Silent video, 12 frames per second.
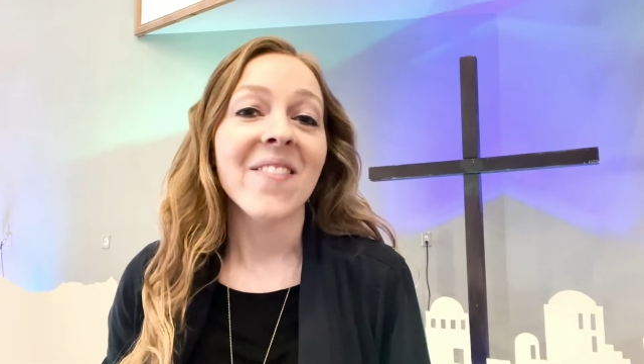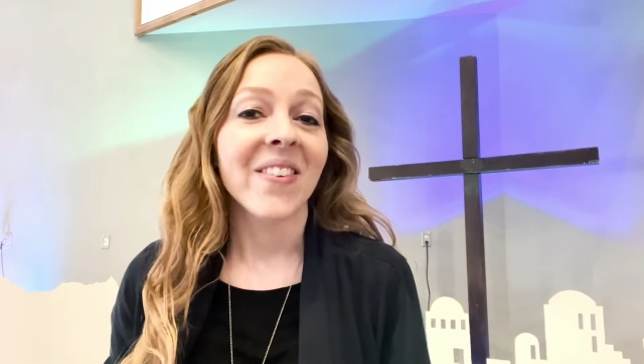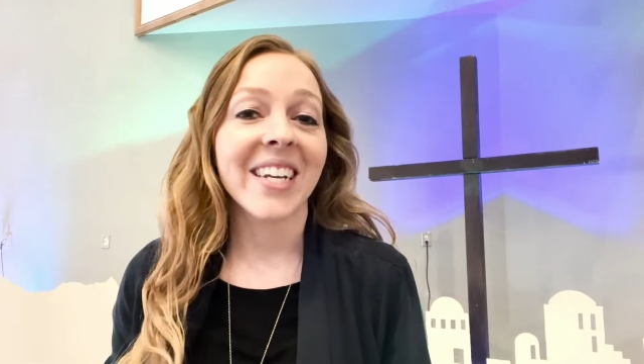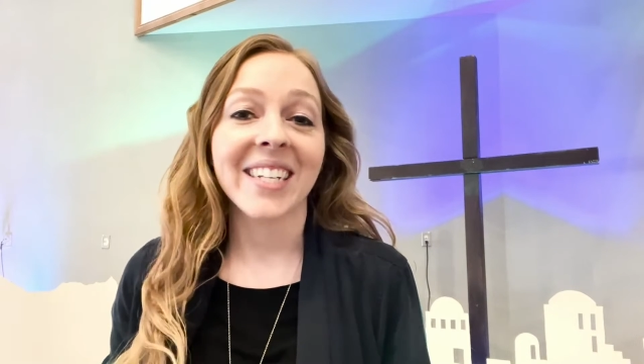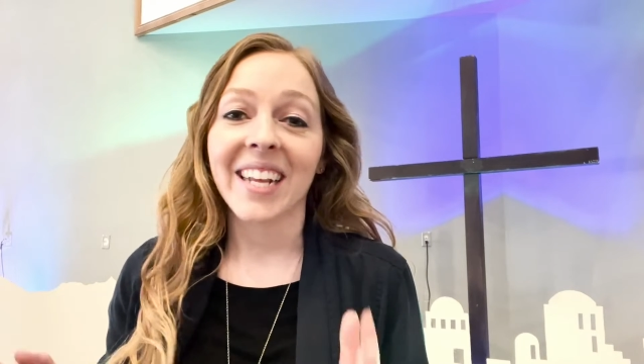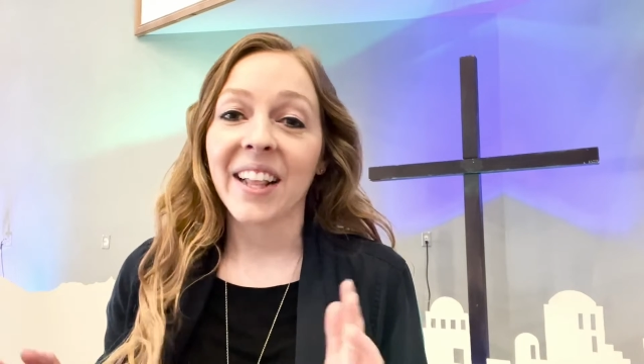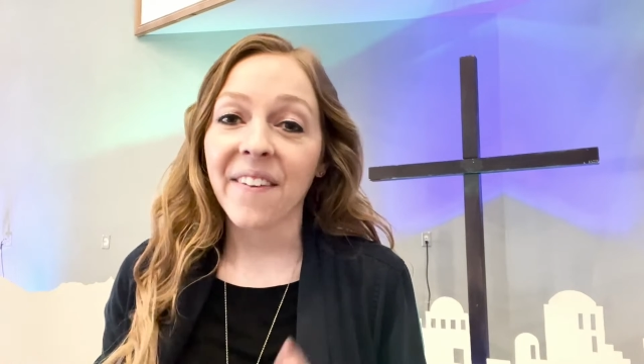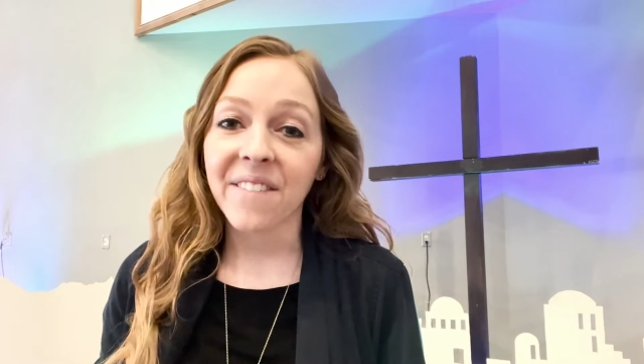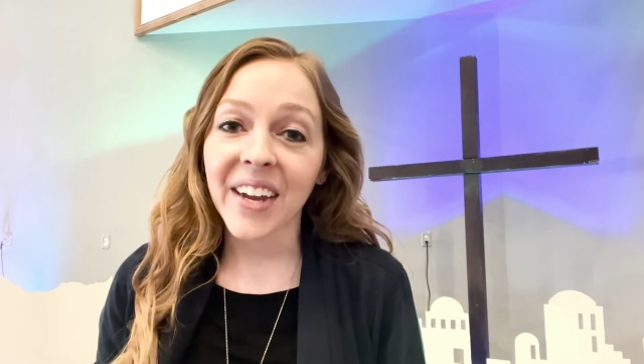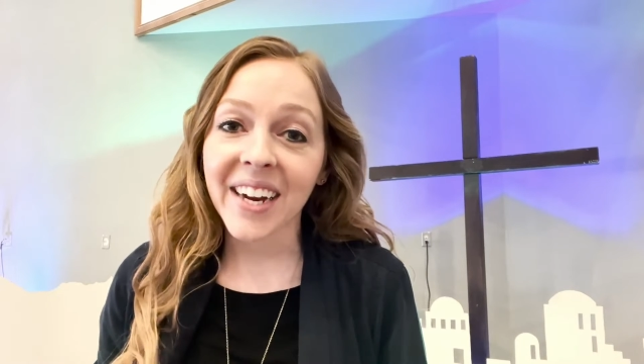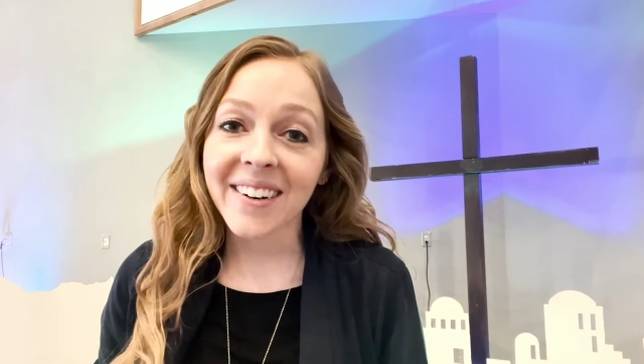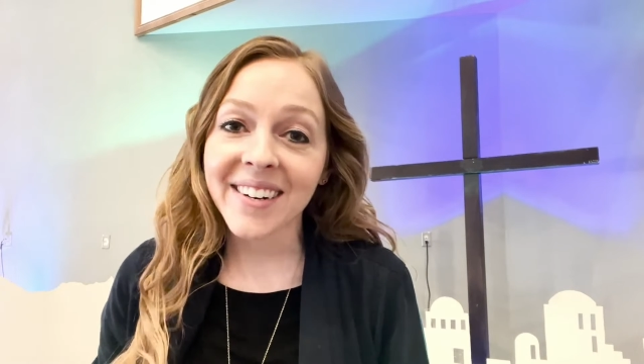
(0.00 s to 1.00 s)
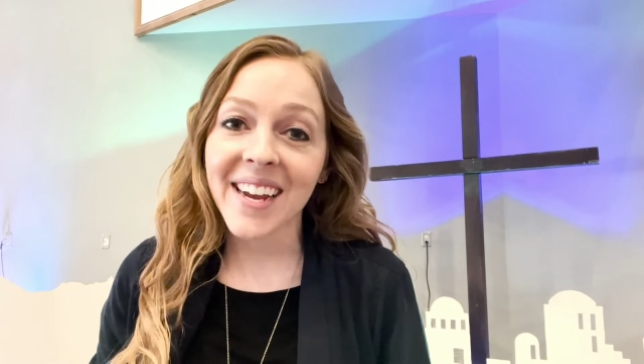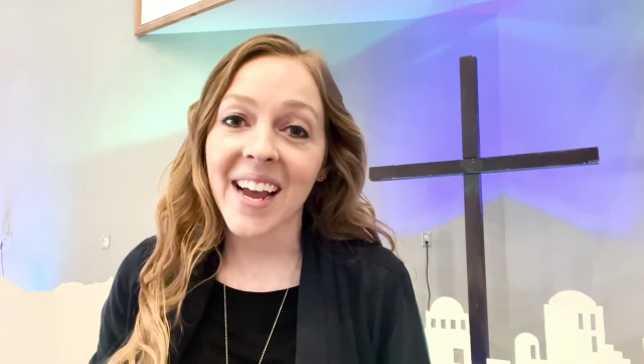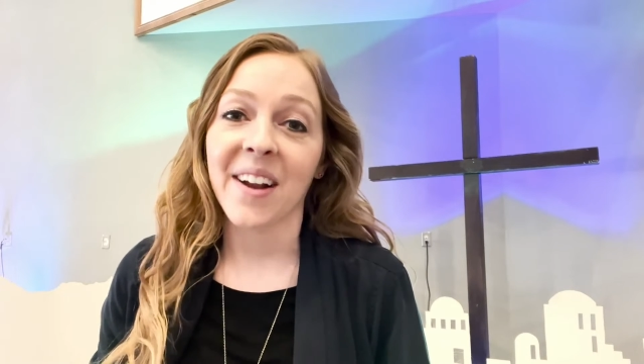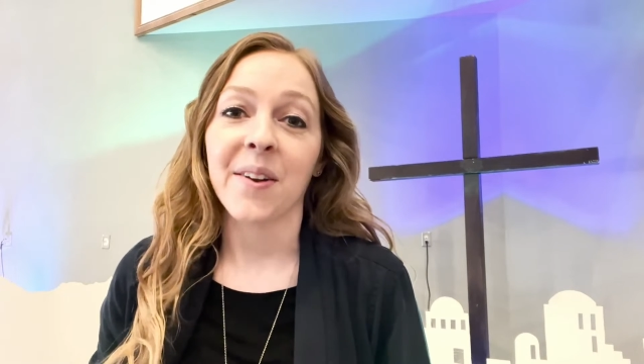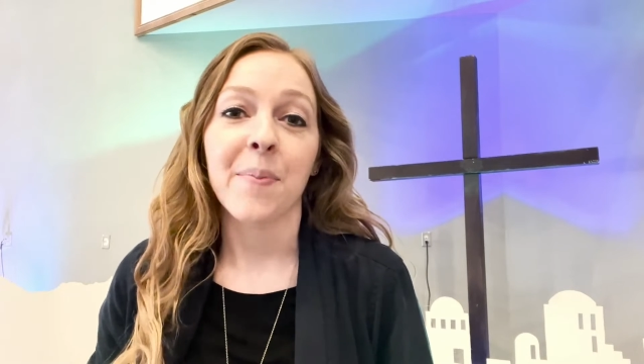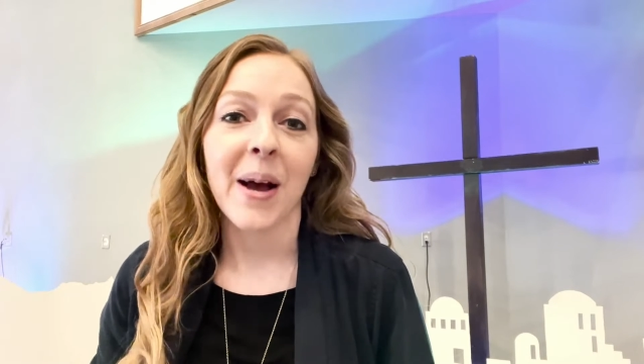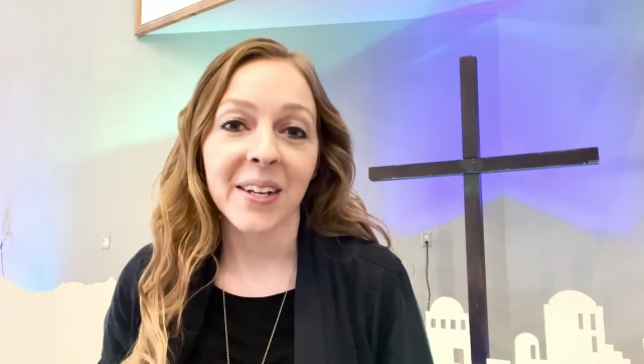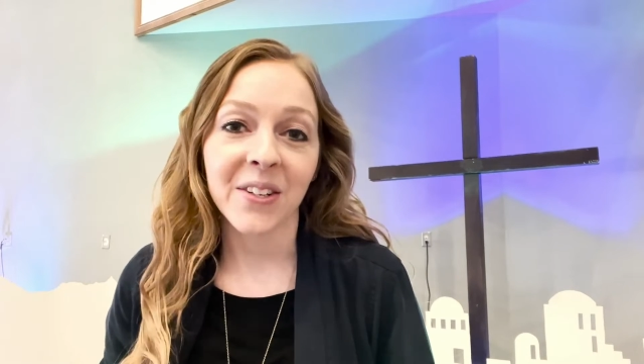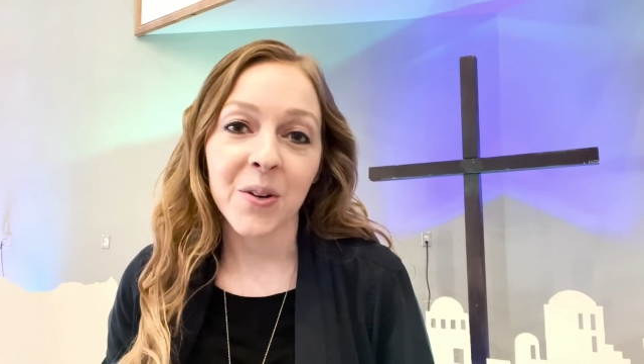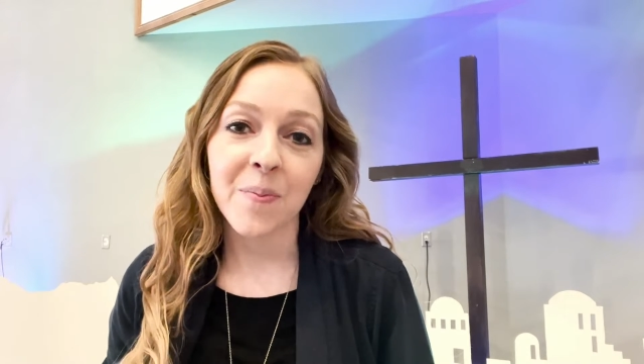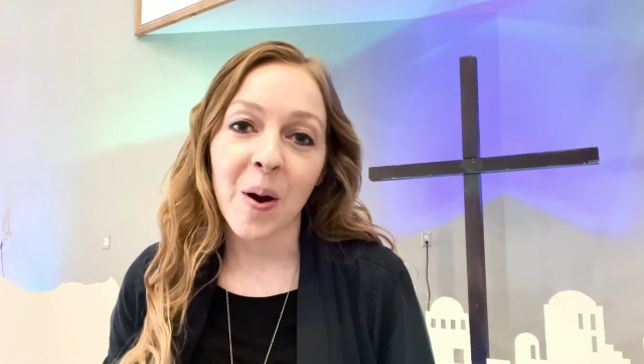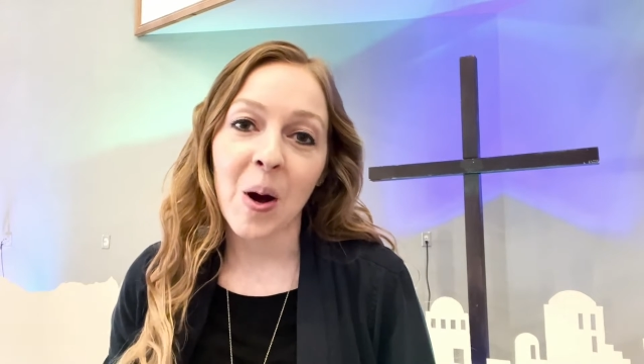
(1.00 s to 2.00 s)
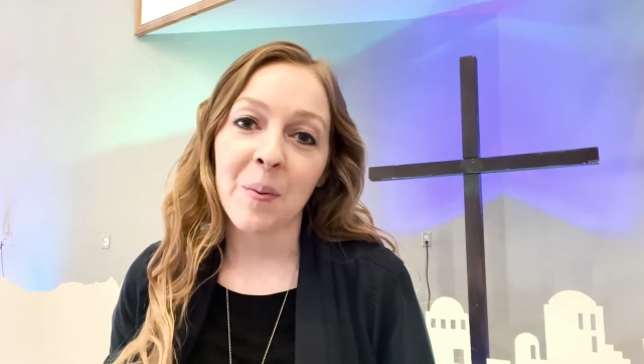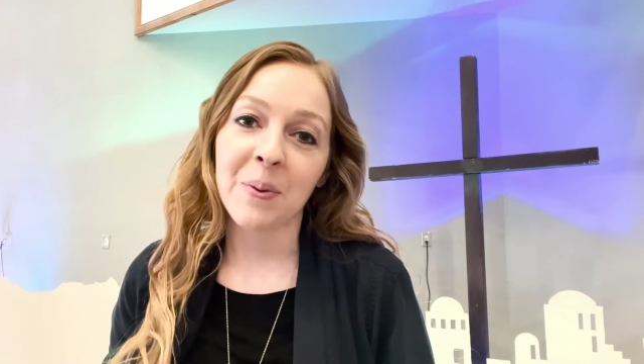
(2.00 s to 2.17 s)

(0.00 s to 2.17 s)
because at the very end, Pastor Bob